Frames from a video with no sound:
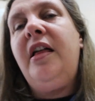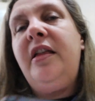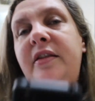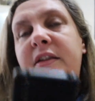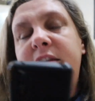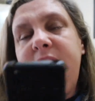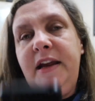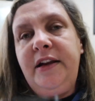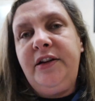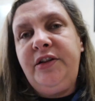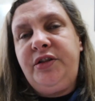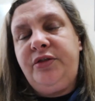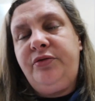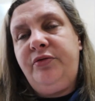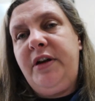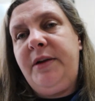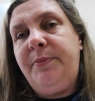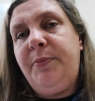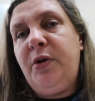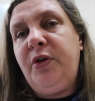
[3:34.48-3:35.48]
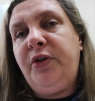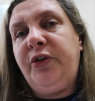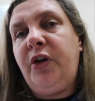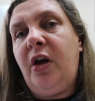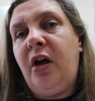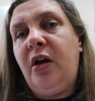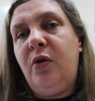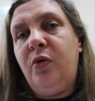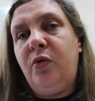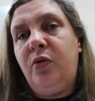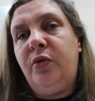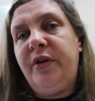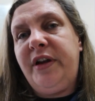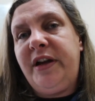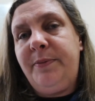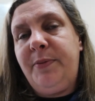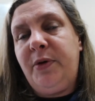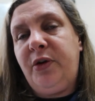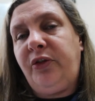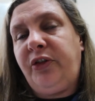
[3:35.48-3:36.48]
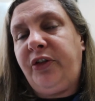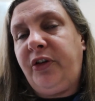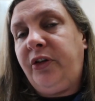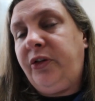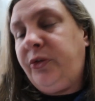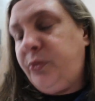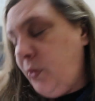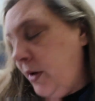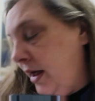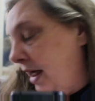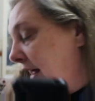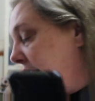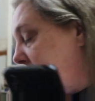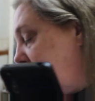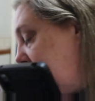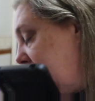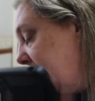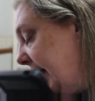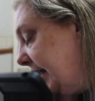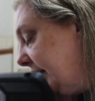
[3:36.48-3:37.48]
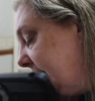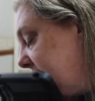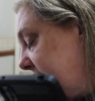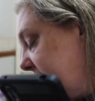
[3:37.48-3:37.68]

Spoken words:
The next 3 books are all ebooks as well, and